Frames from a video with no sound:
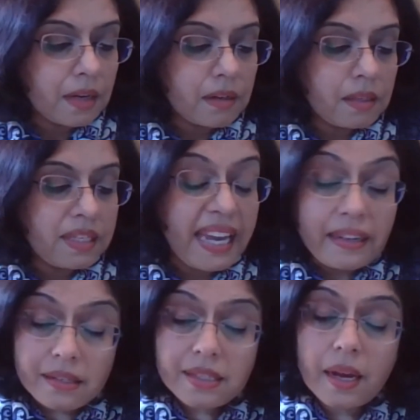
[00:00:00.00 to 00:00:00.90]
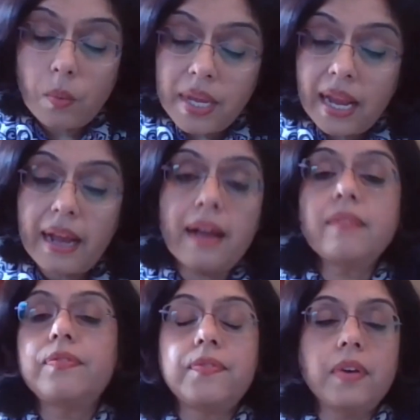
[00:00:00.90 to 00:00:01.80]
gates that we
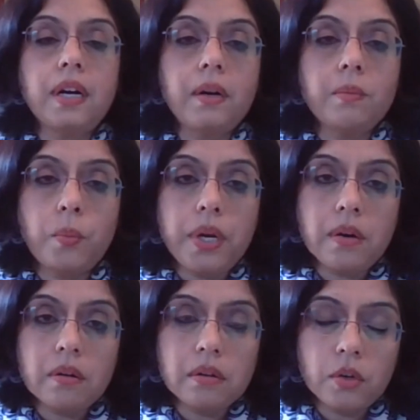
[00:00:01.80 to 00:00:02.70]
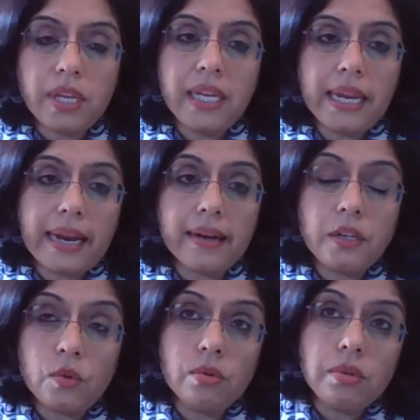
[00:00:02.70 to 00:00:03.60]
have. We're looking at
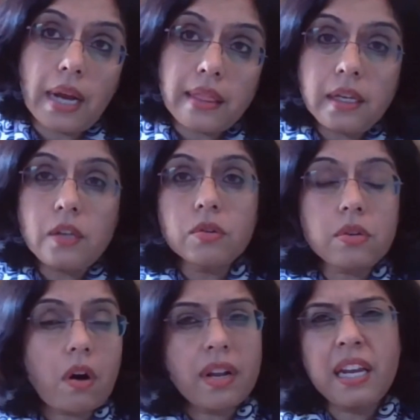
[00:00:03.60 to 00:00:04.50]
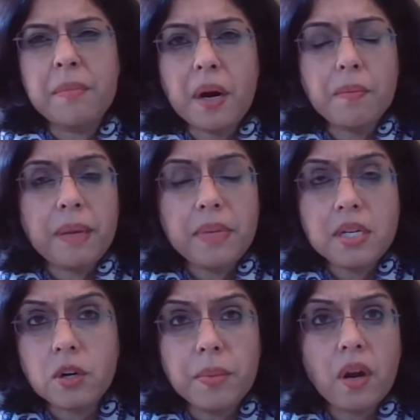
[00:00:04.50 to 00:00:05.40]
I think you're talking about maybe
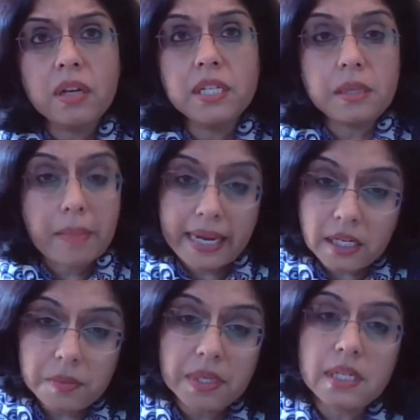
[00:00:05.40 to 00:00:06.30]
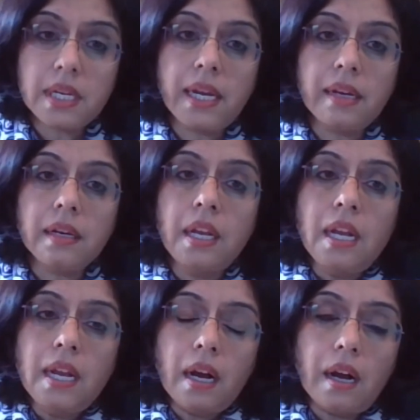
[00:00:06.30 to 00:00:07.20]
terminology management. And
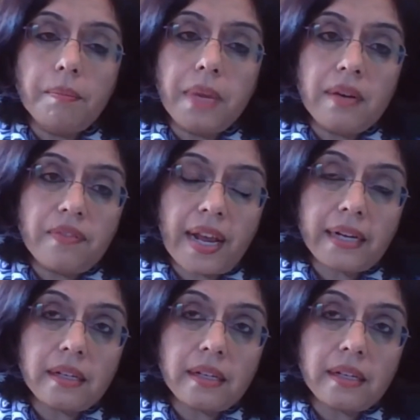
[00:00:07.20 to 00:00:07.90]
in fact,